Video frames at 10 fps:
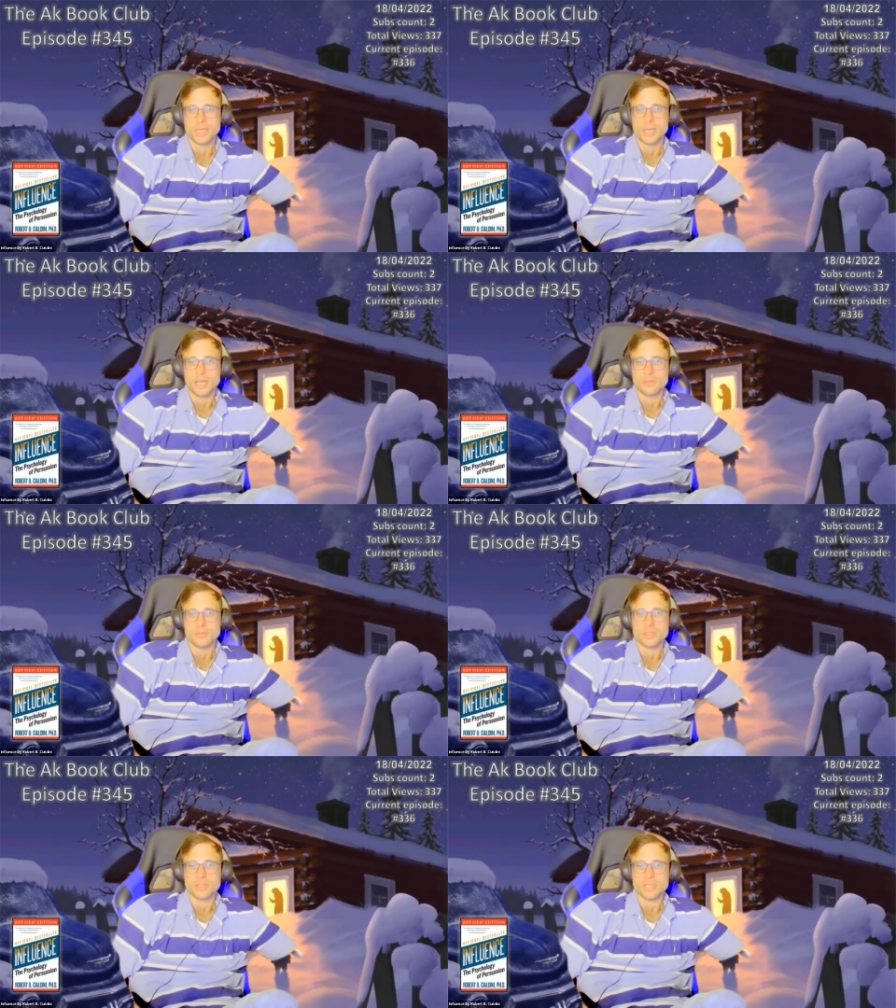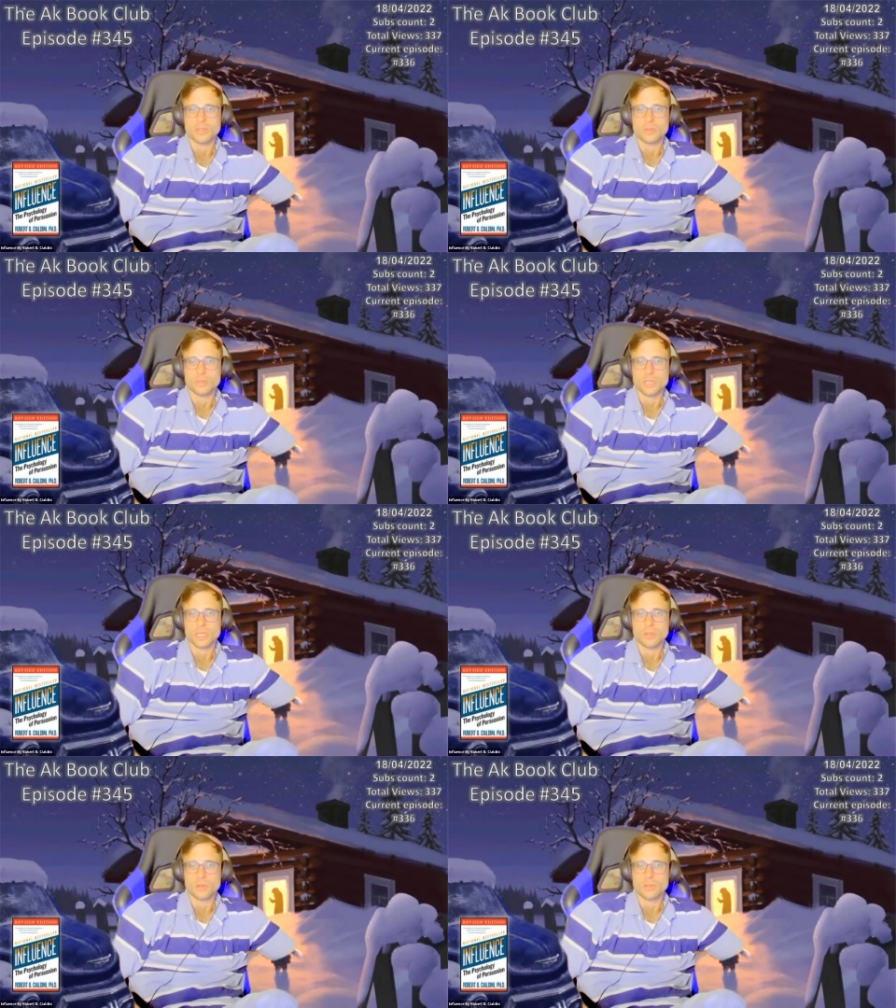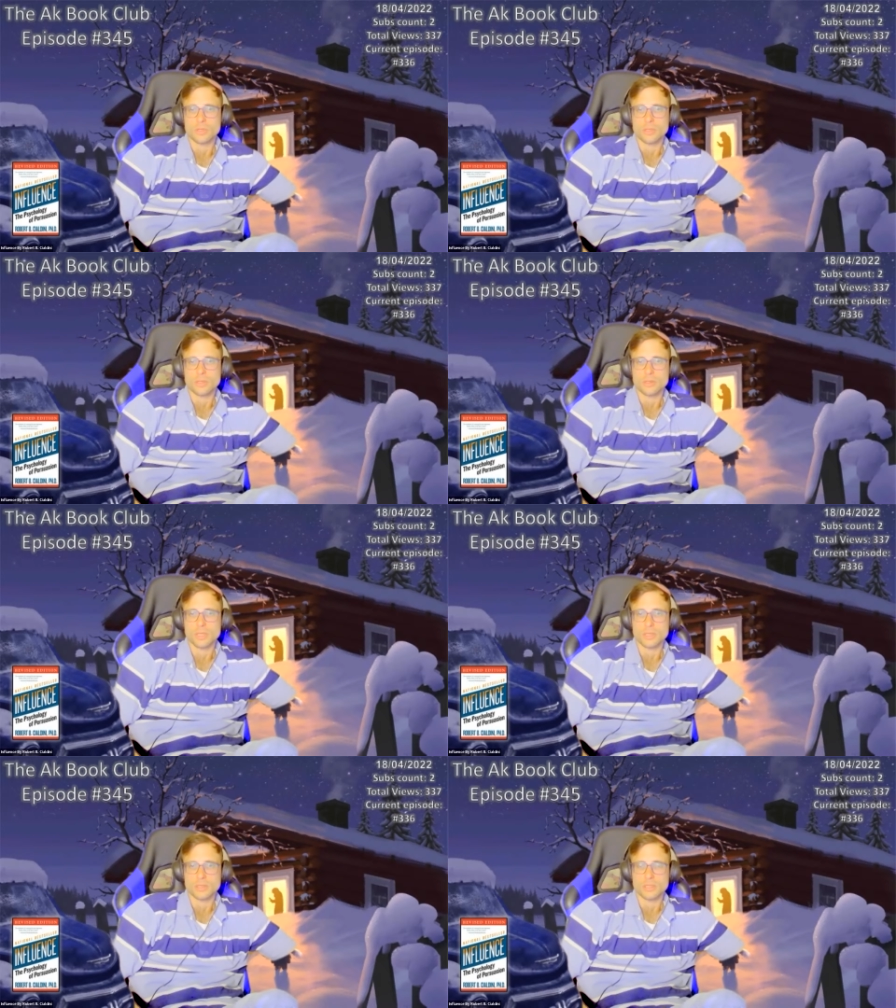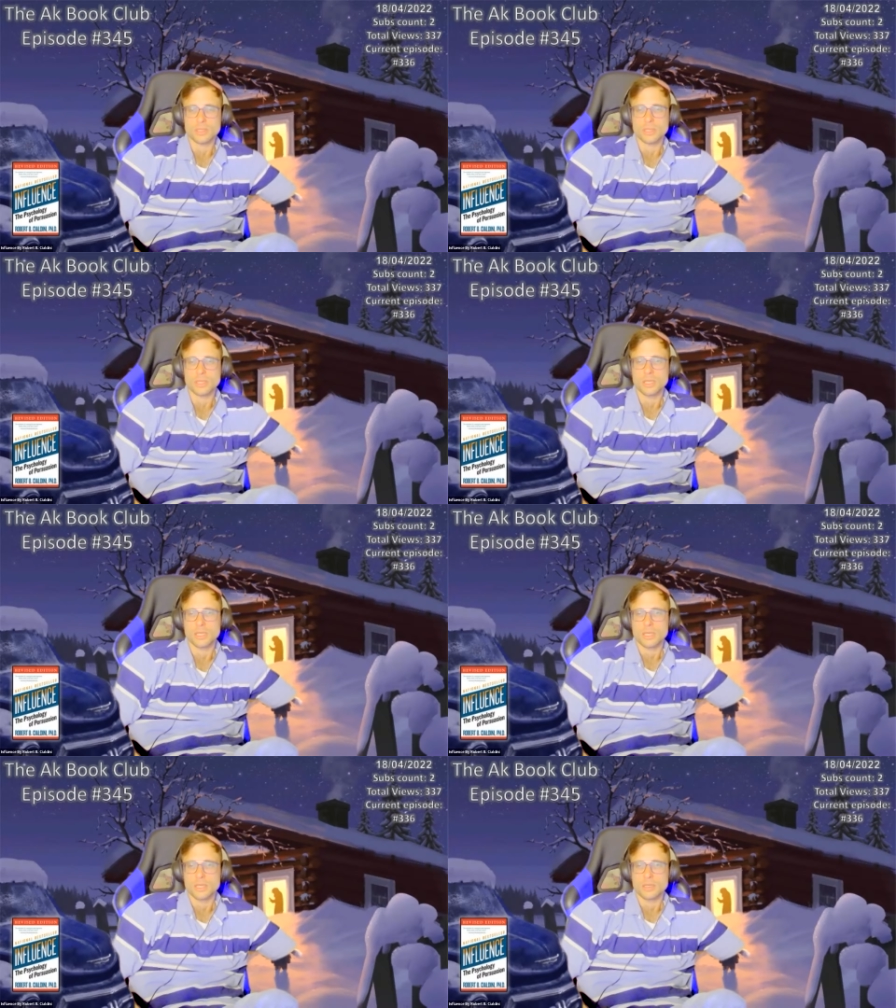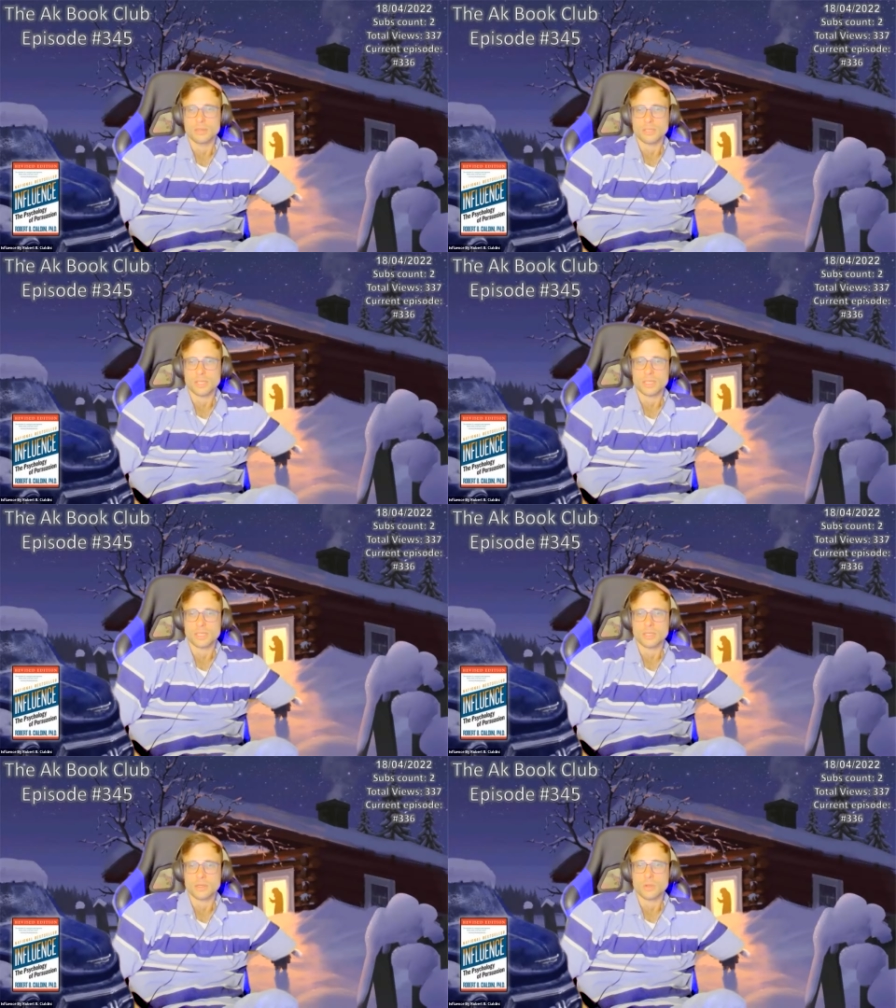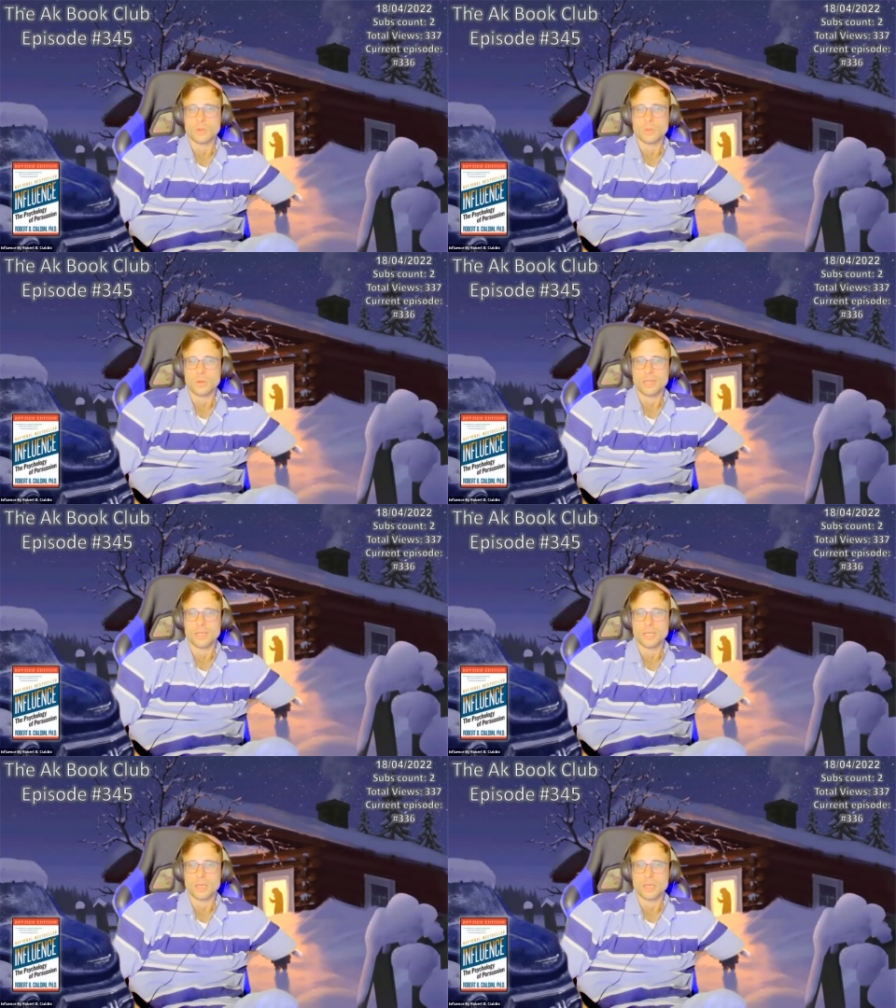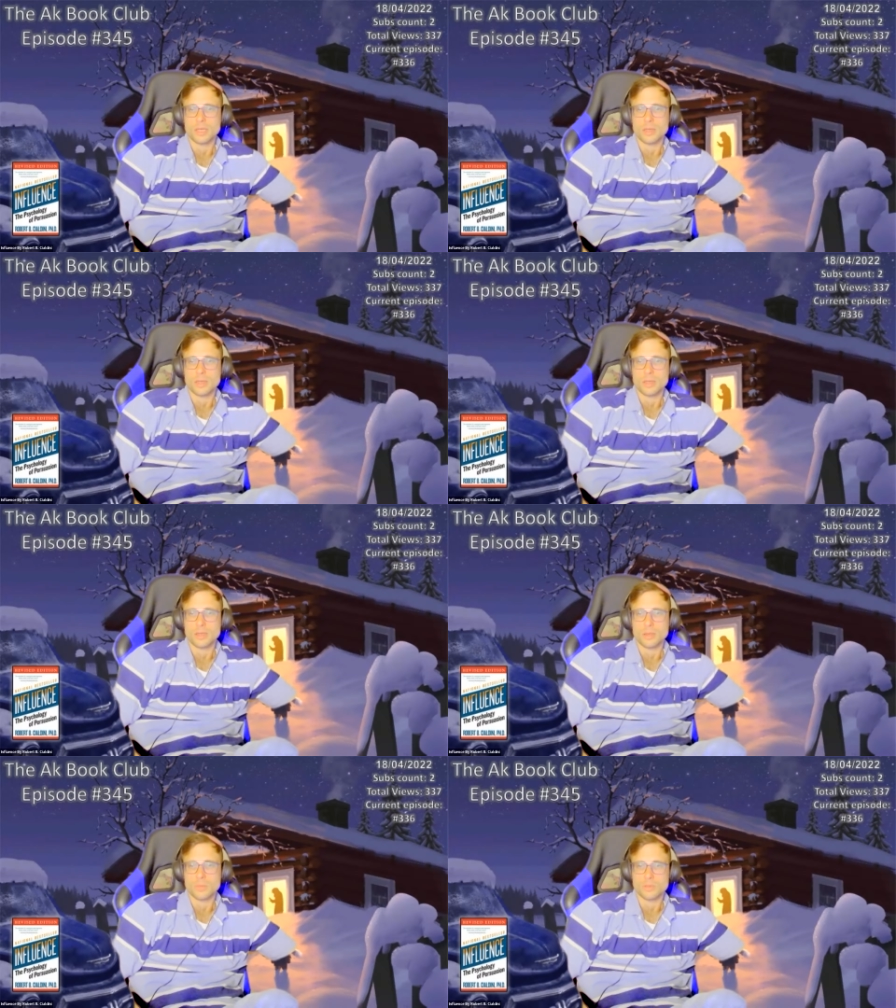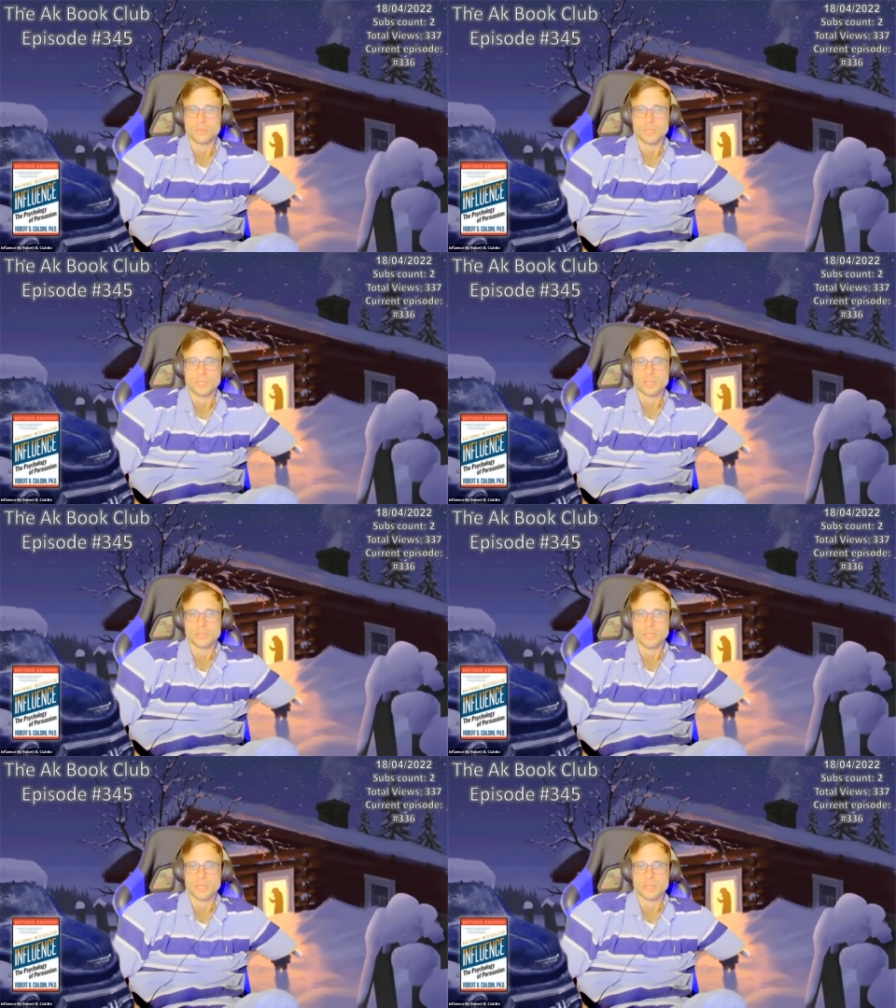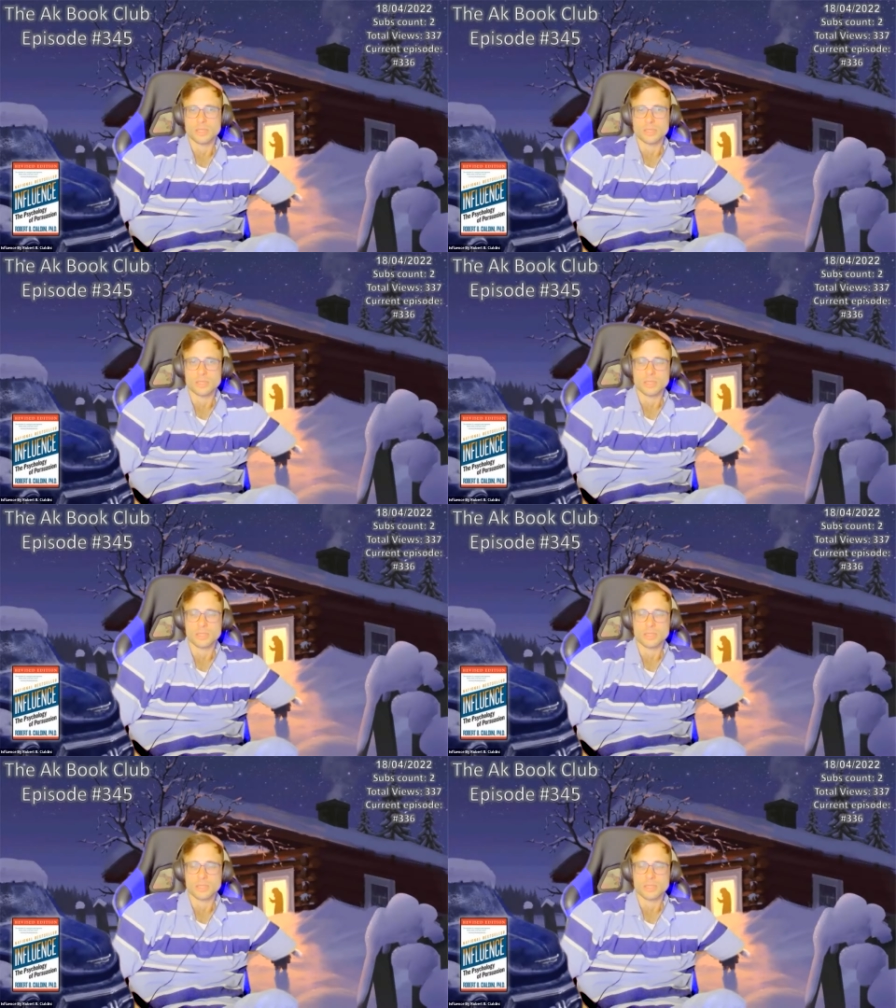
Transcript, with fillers: I fenced and countered the tactic while posing as a sales